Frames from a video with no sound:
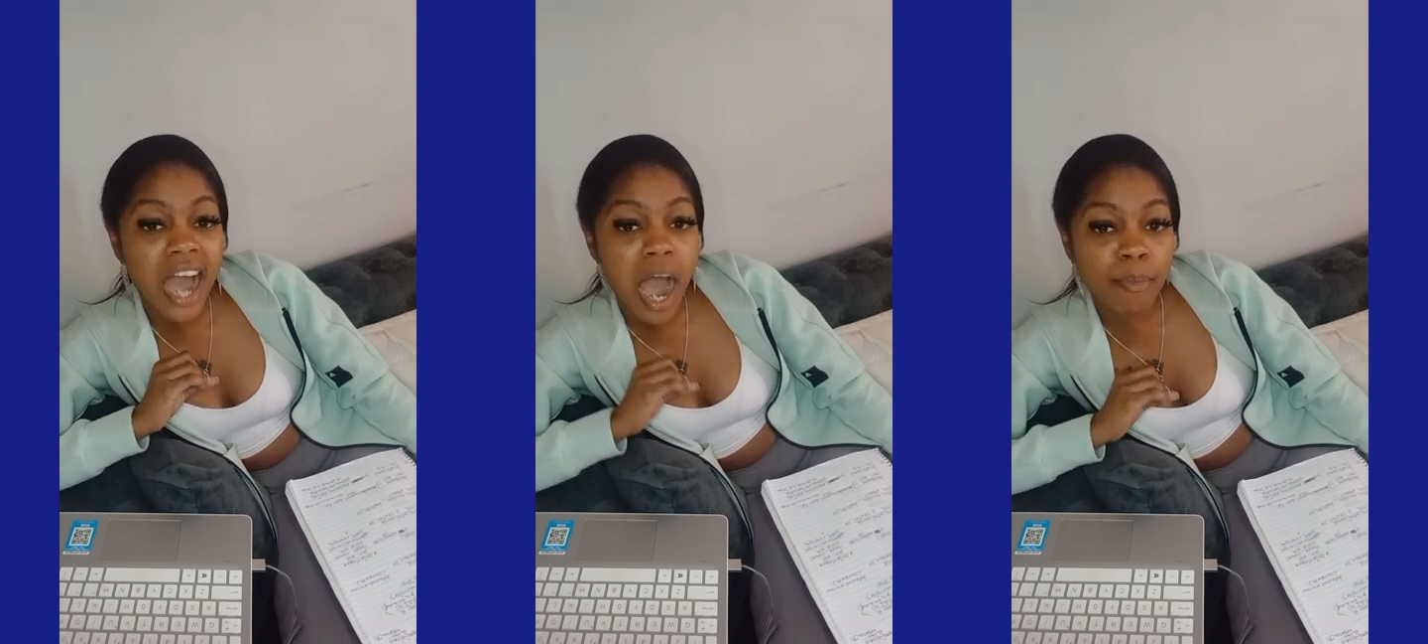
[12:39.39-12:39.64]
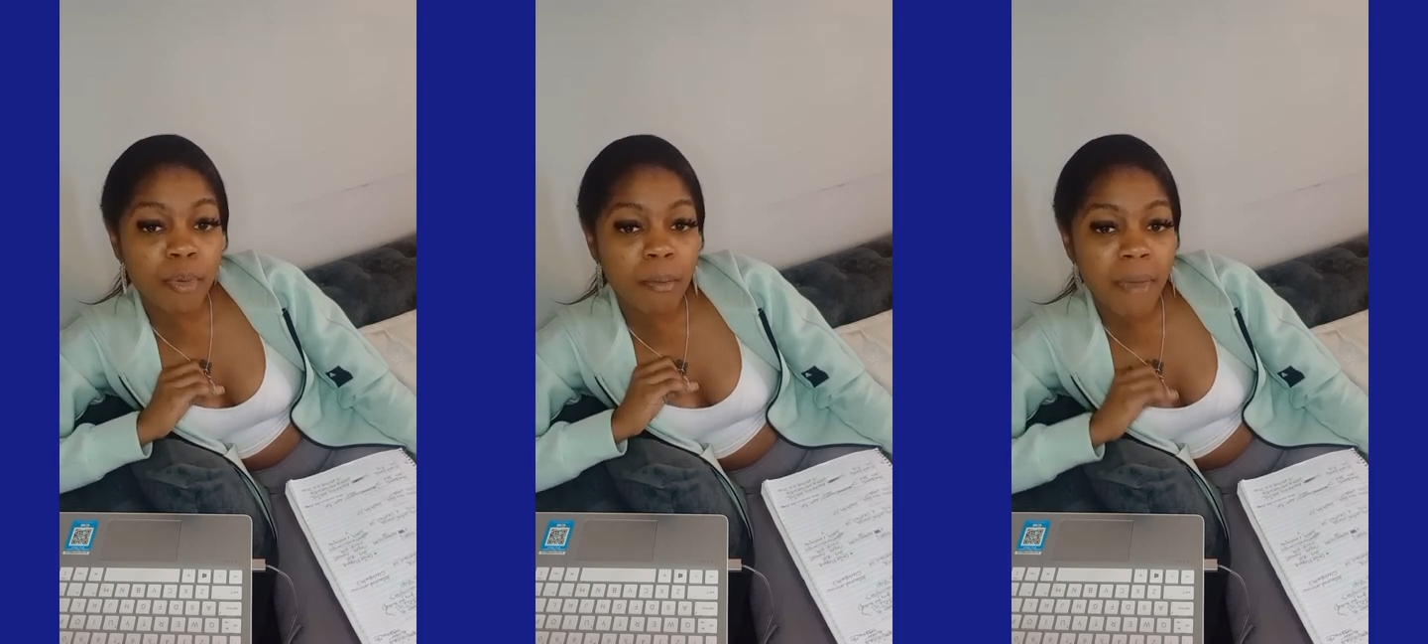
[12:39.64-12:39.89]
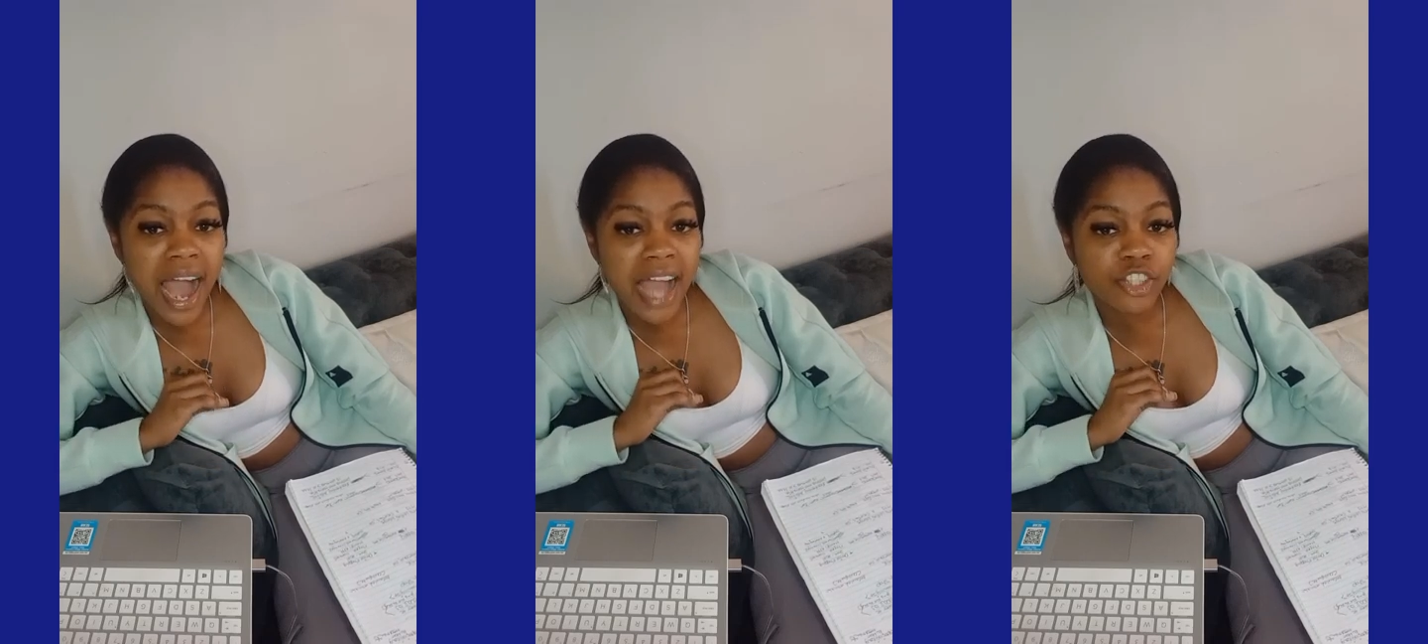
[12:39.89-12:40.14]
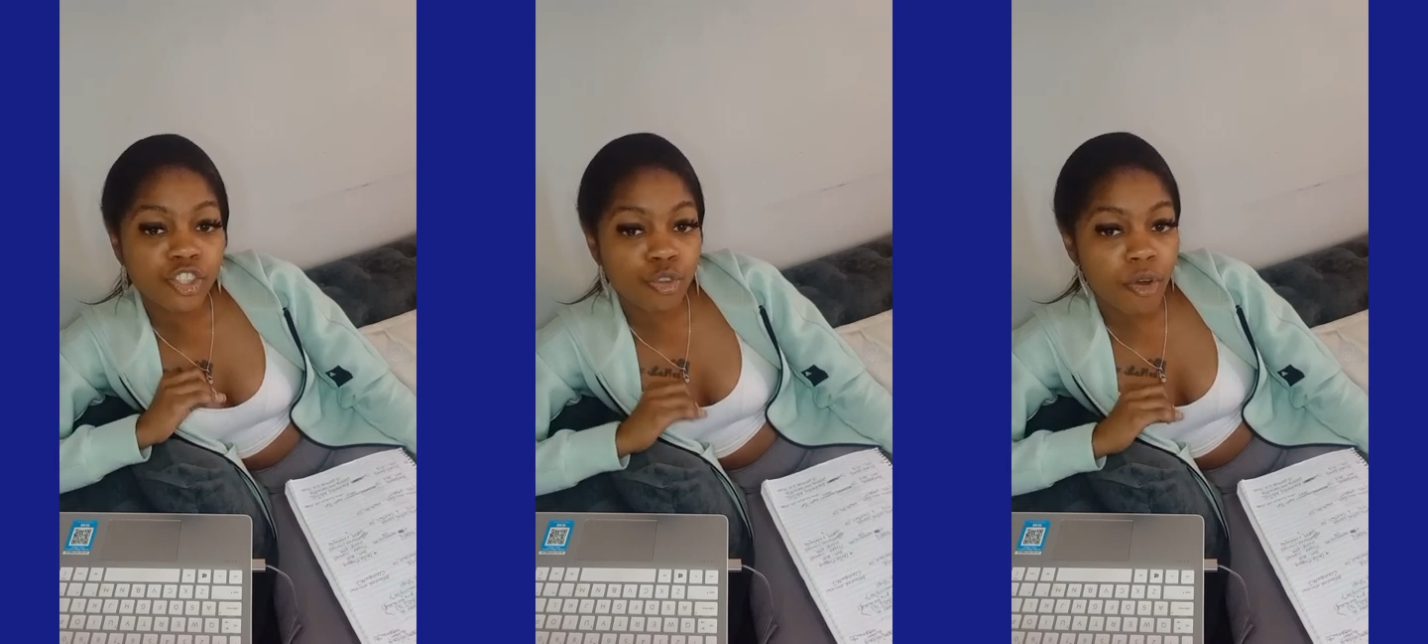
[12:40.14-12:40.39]

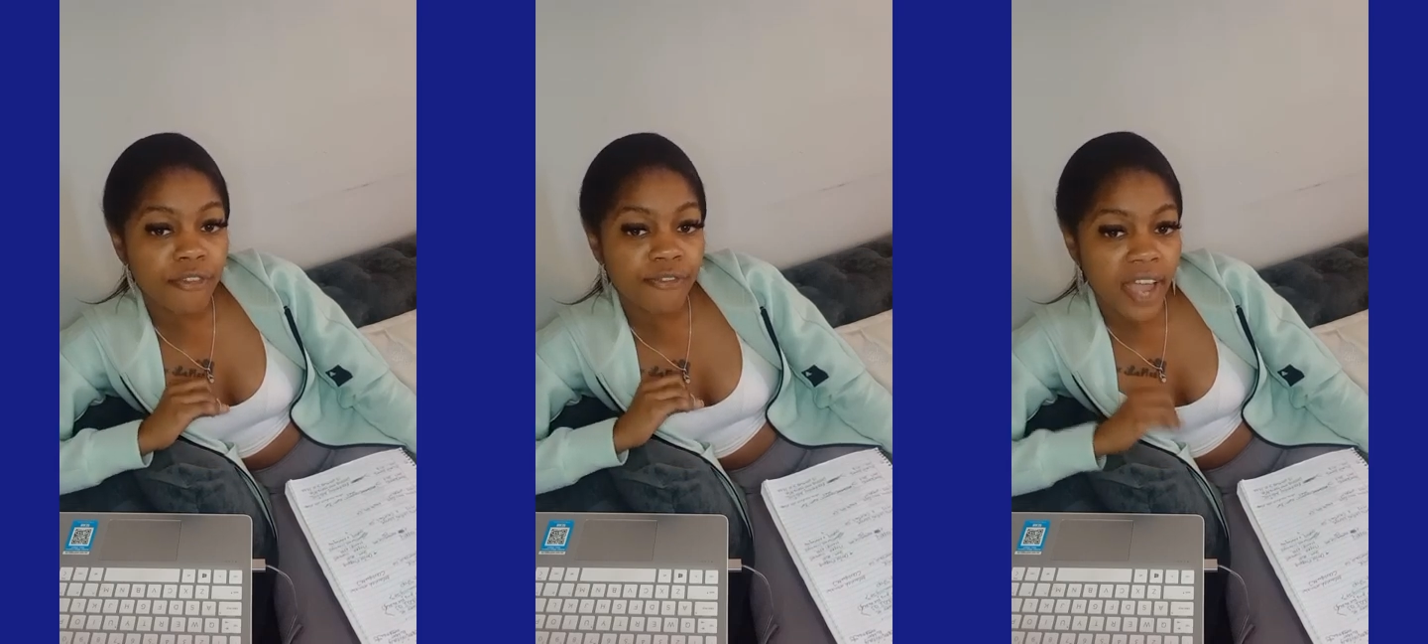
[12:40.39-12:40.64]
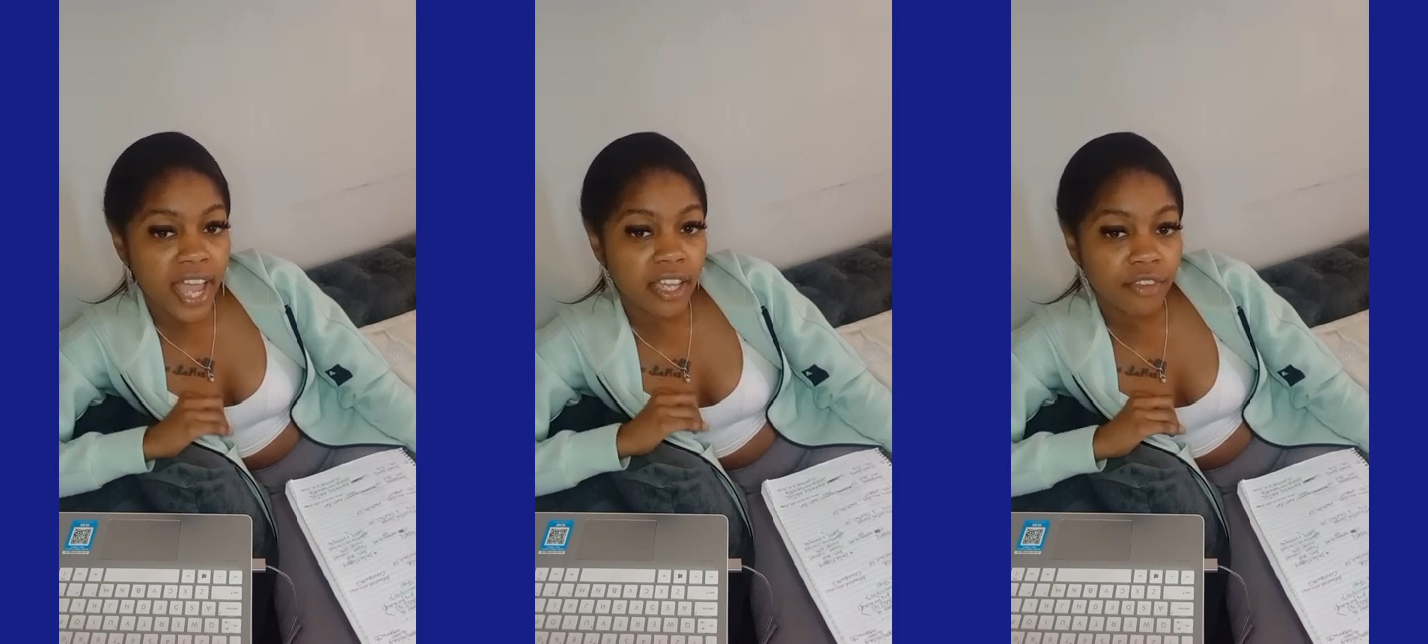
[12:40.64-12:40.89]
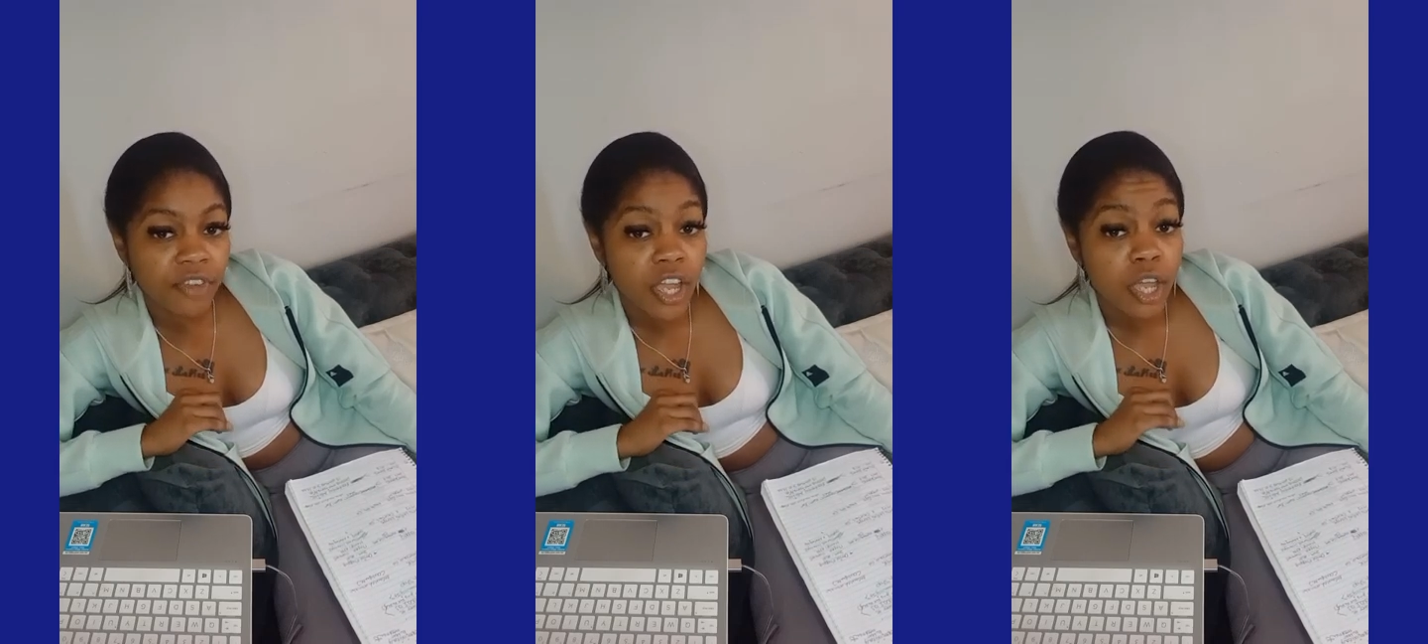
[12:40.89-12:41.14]
compromise your faith